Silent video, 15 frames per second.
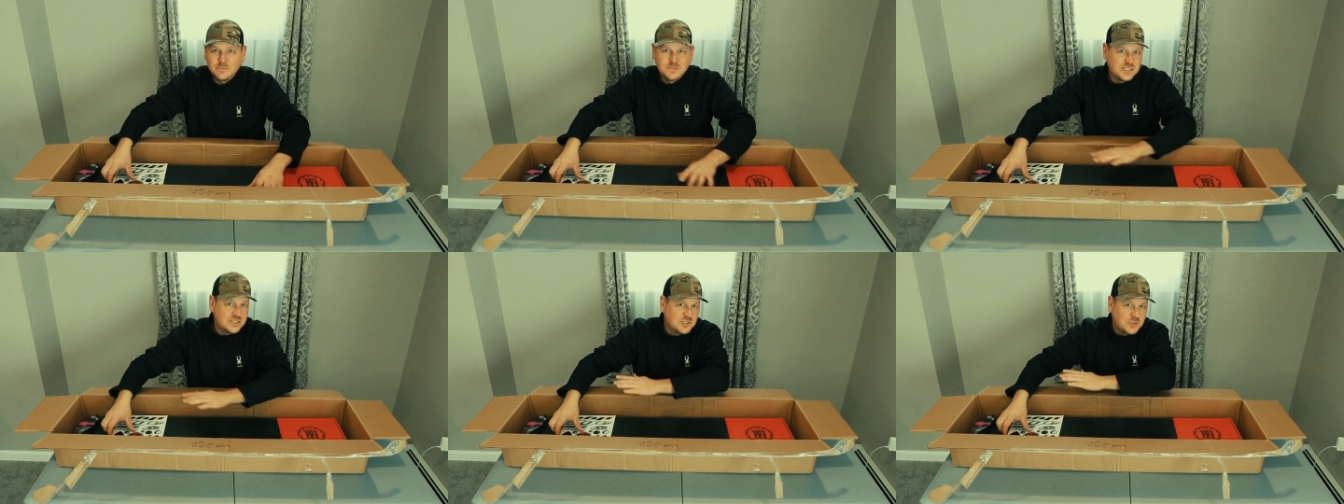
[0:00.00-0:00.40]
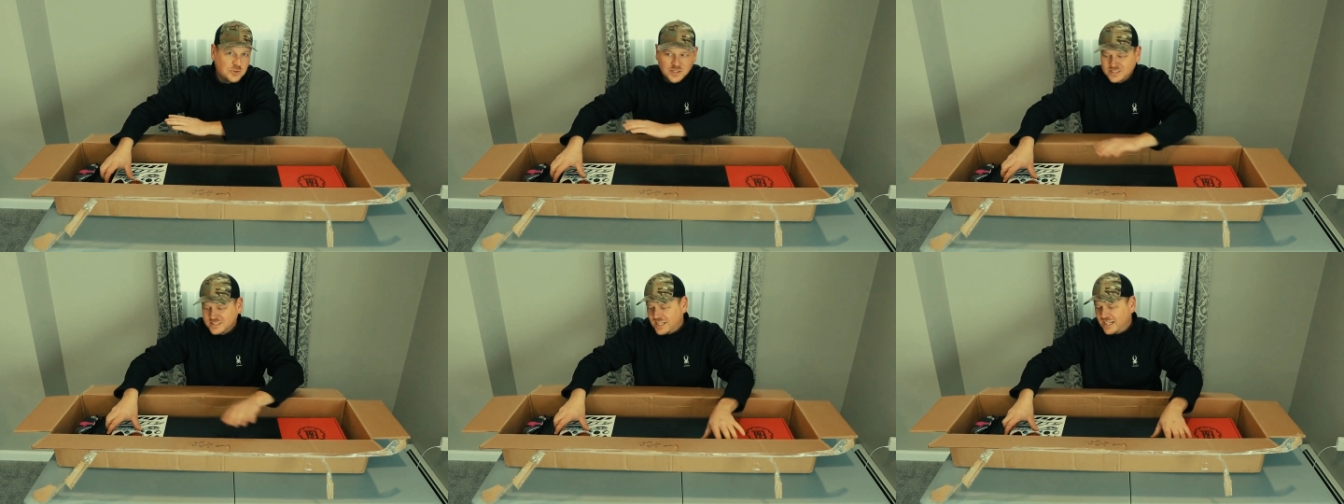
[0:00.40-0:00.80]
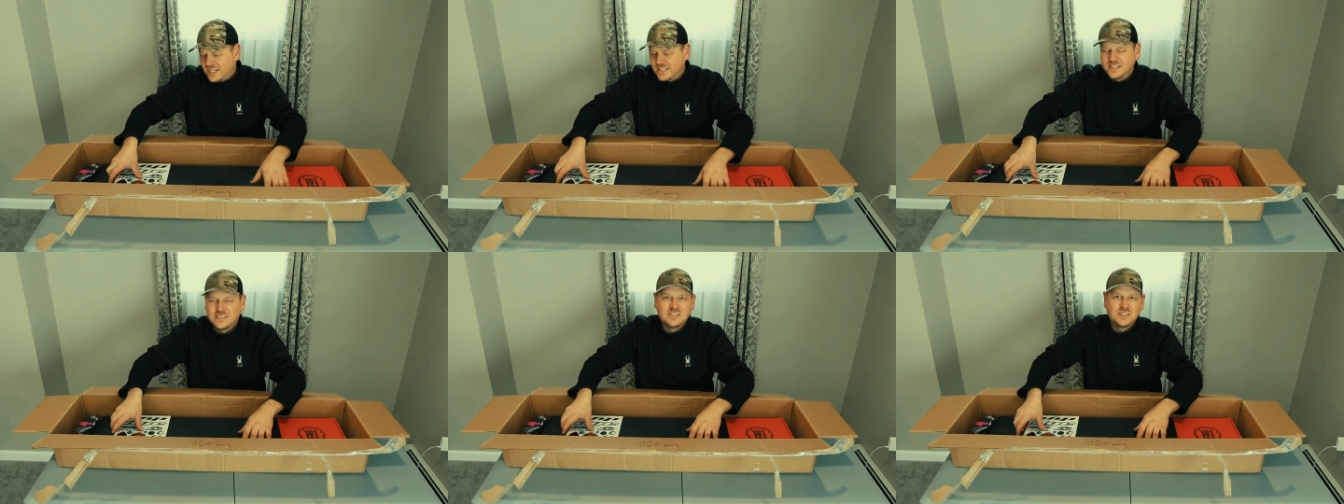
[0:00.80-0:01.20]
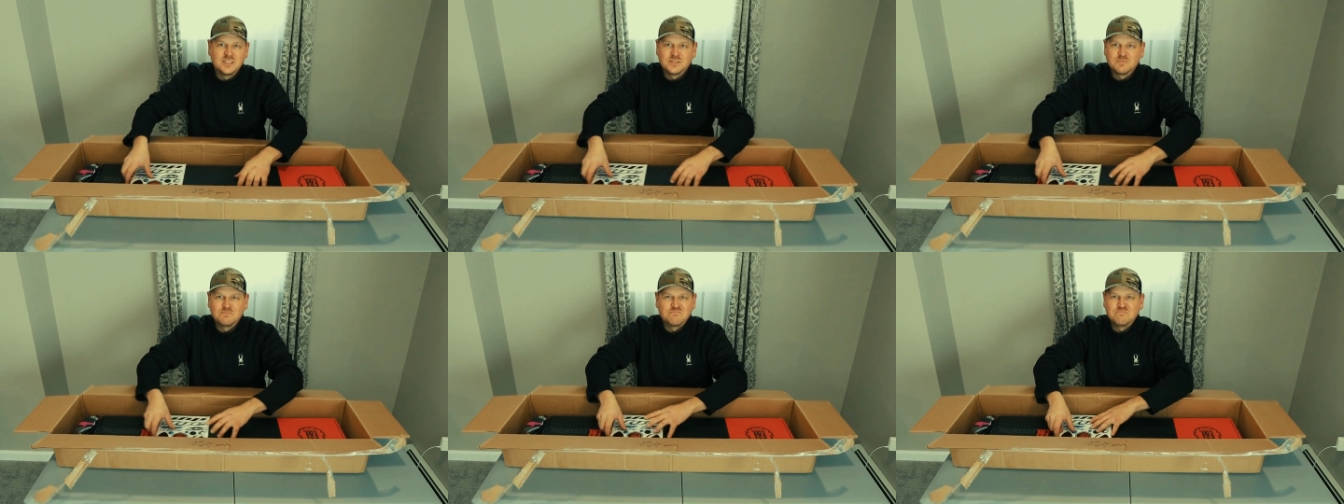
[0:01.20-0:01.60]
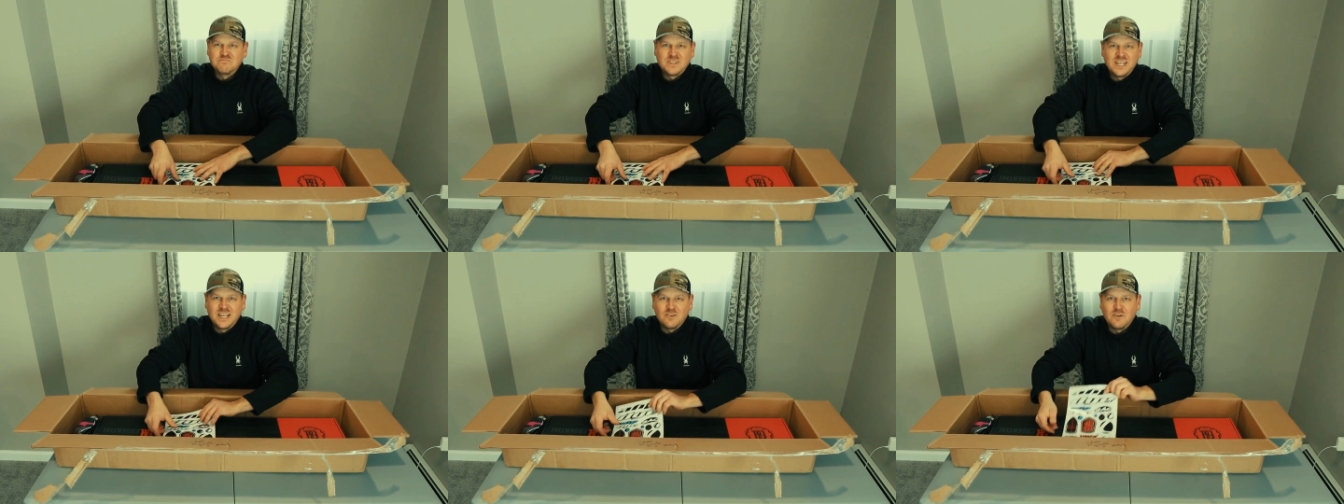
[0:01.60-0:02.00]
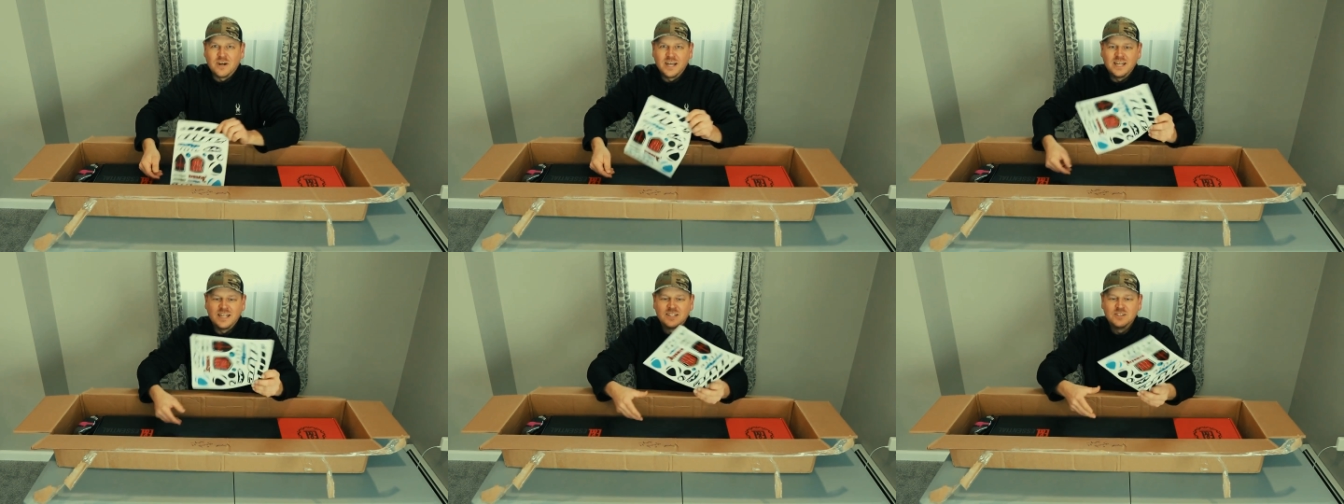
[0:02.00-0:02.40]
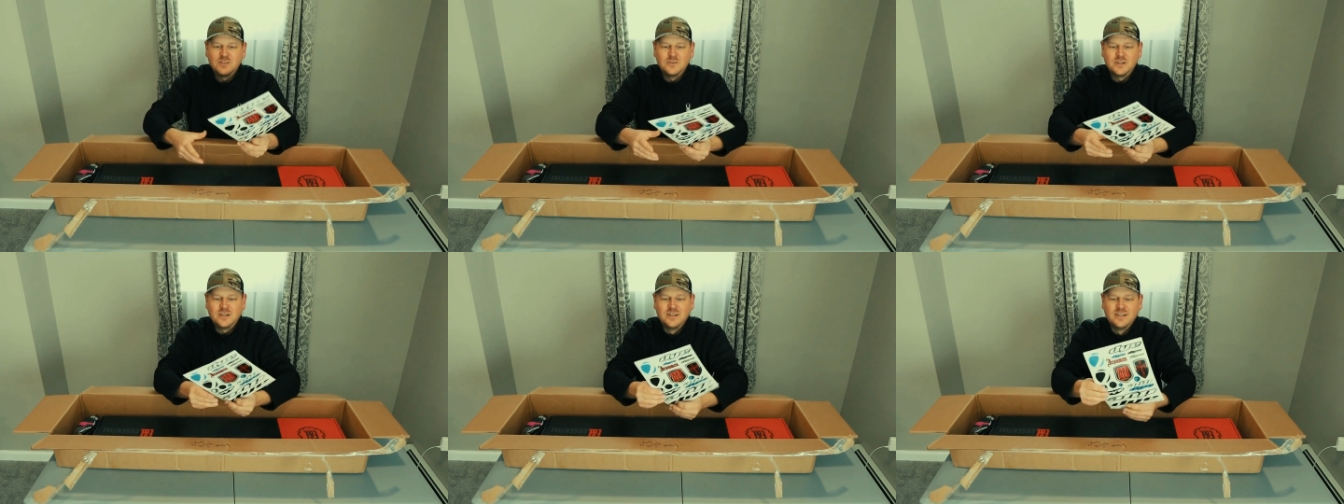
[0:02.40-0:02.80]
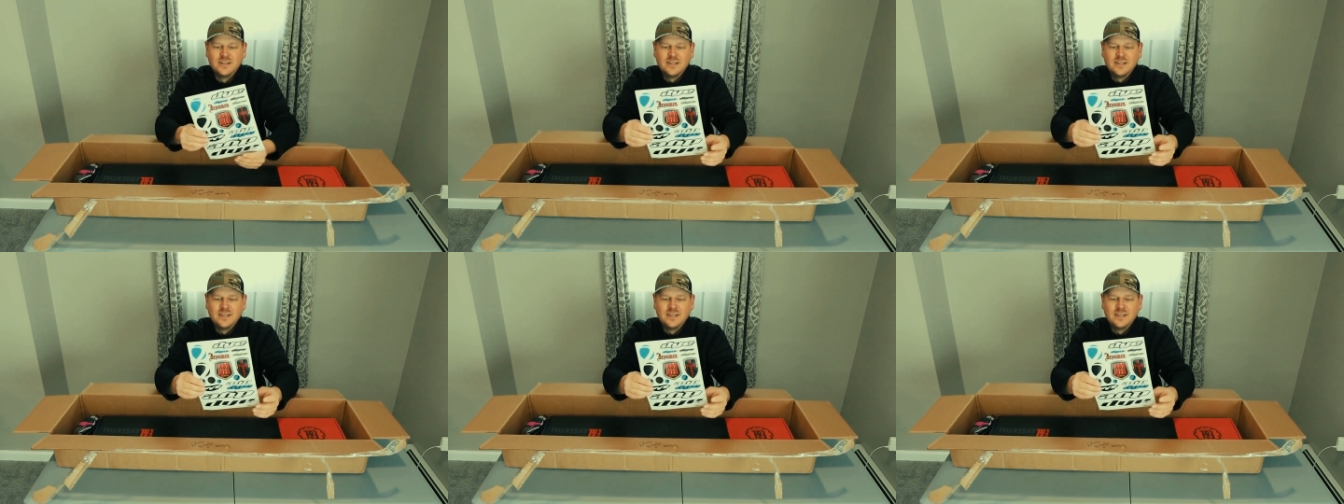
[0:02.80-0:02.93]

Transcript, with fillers: I'm just too excited, let's just get right into her.